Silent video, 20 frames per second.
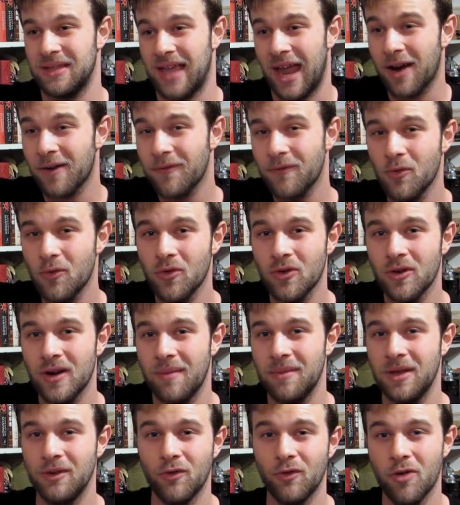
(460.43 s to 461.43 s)
care for.
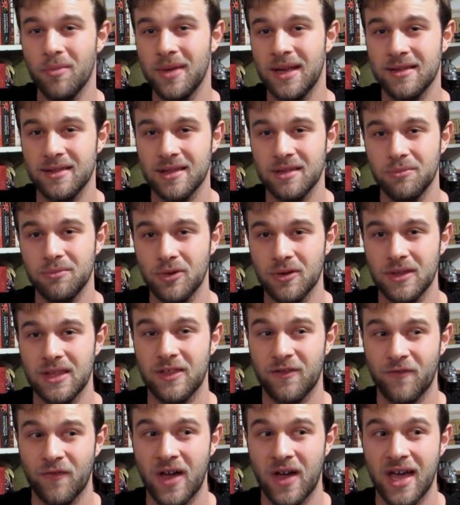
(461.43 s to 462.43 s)
I mean, romance in books
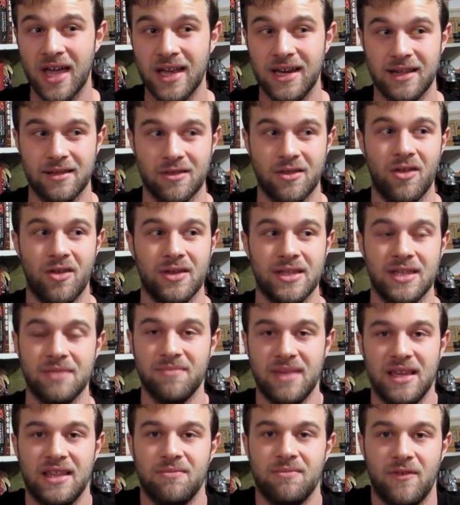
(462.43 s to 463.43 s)
is fine as long as it
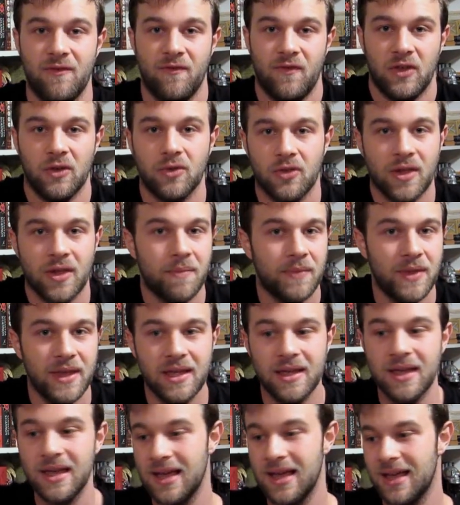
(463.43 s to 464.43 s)
makes me feel
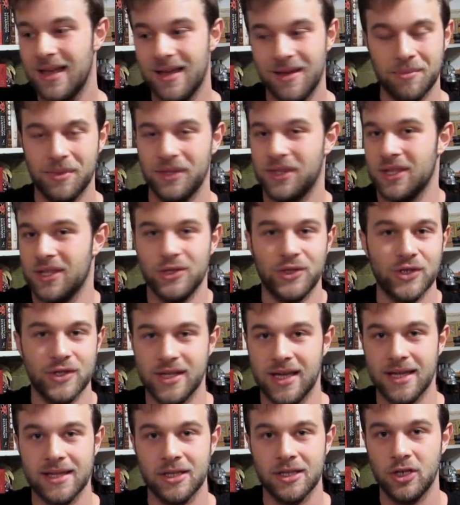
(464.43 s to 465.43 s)
something. But this
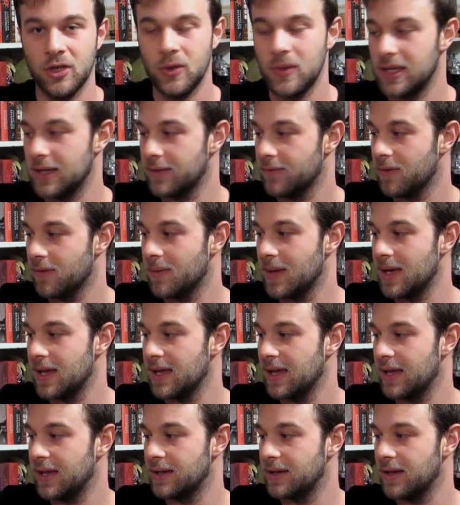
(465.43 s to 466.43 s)
just isn't doing it for
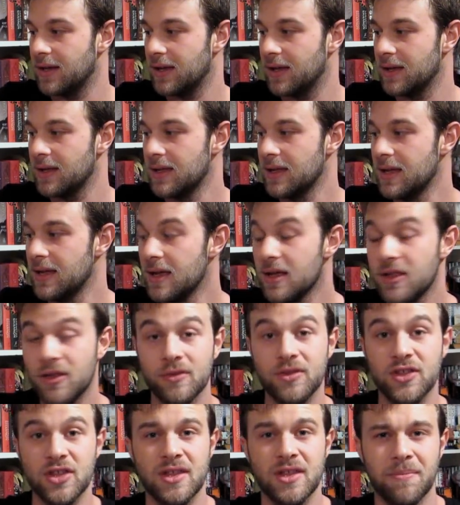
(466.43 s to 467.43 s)
me. And
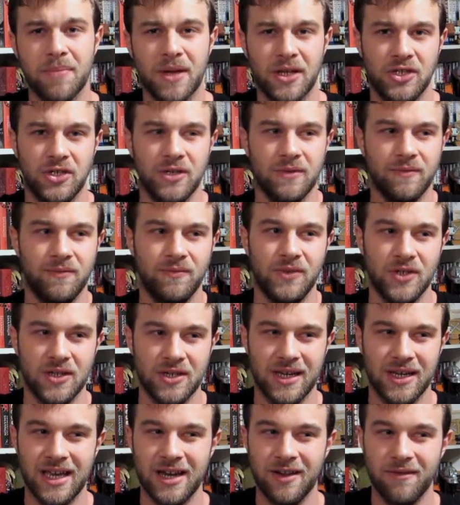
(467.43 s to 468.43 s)
so it's just a bunch of
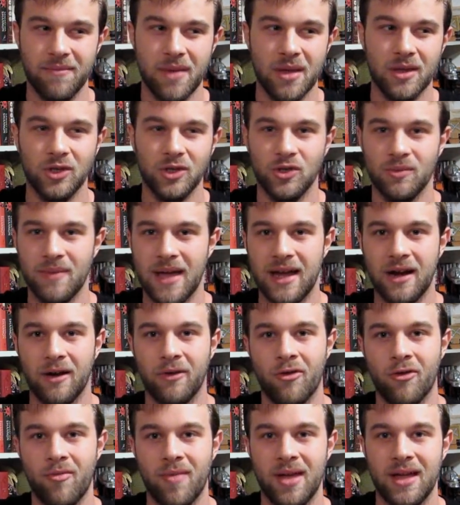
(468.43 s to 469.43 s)
just kind of
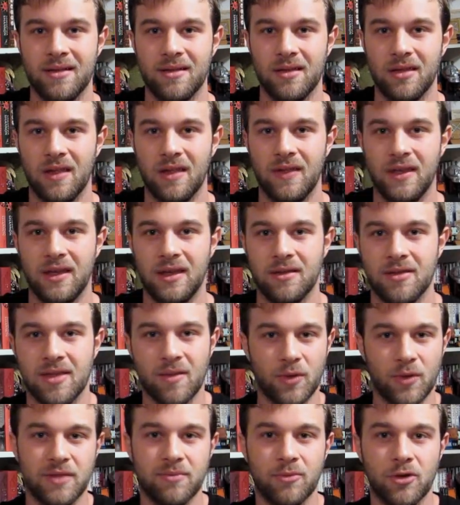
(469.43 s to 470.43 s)
melodramatic romance, and then
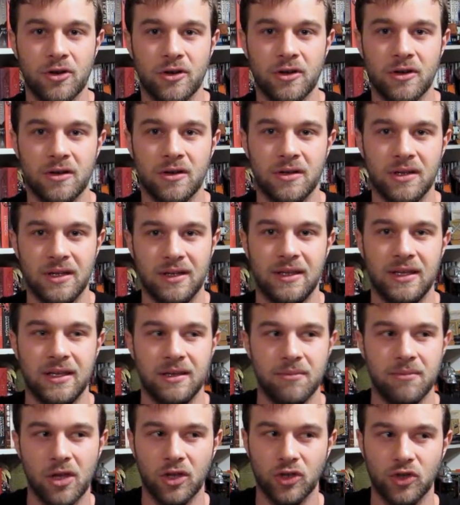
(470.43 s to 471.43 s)
someone's murdered, and
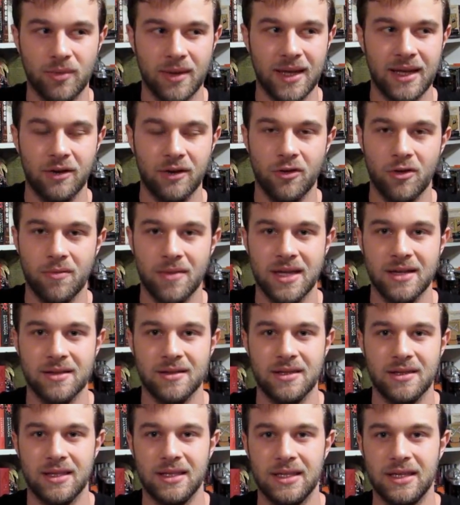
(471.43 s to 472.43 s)
then melodramatic
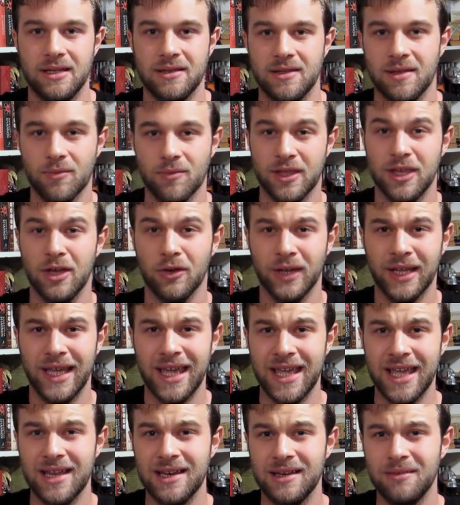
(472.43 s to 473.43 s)
romance, and then someone's killed
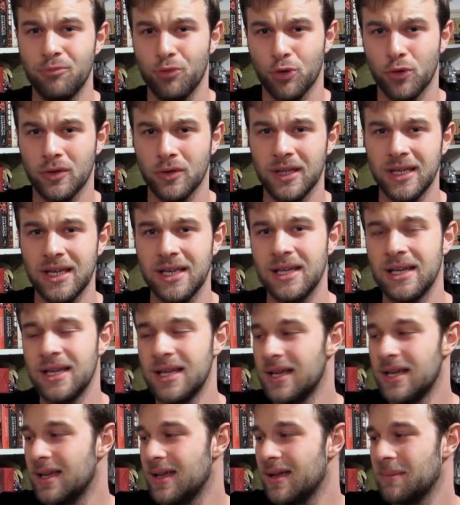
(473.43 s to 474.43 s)
again brutally,
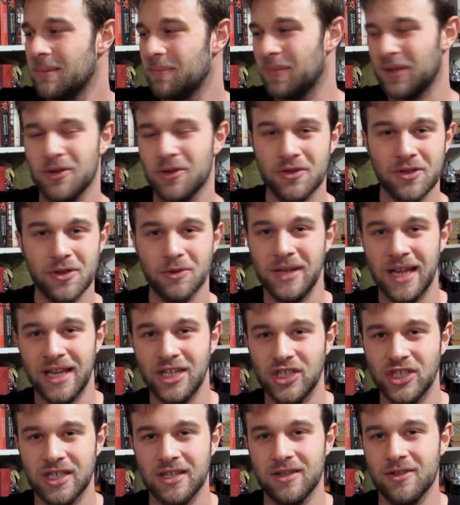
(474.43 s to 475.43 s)
but there's no
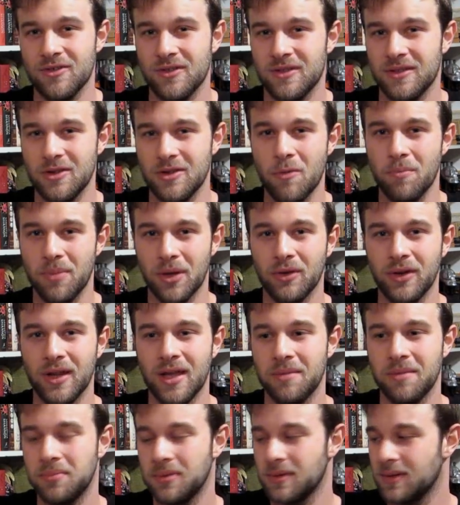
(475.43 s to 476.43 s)
tension, there's no
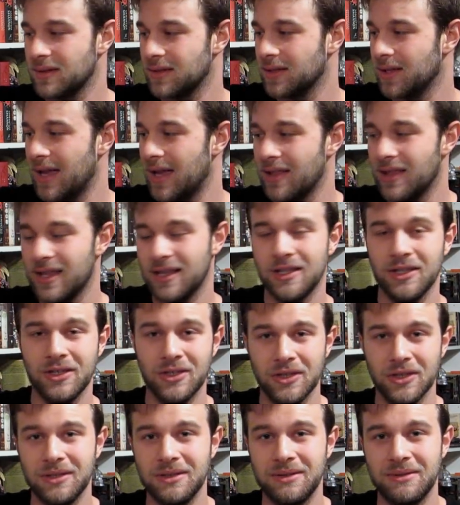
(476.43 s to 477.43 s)
buildup. I like a
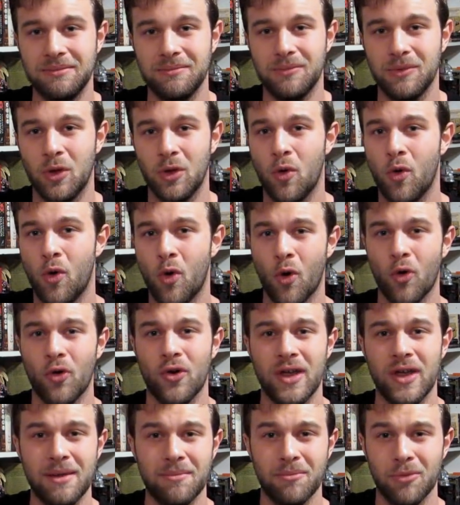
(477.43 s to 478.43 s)
good
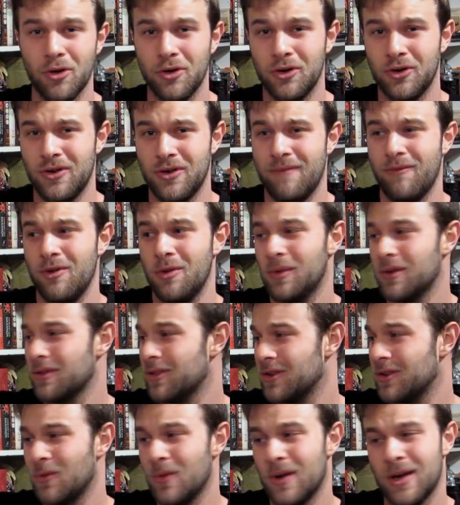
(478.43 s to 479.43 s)
gory murder every
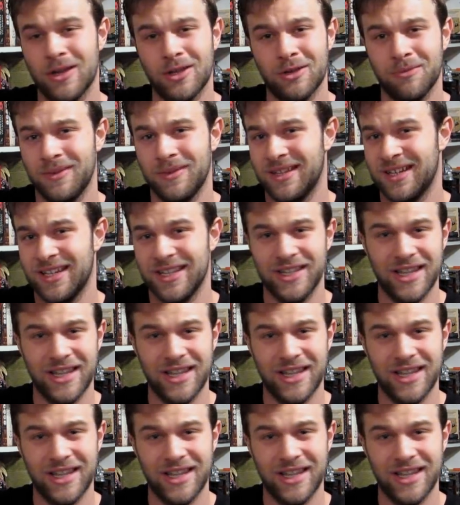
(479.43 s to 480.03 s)
once in a while, but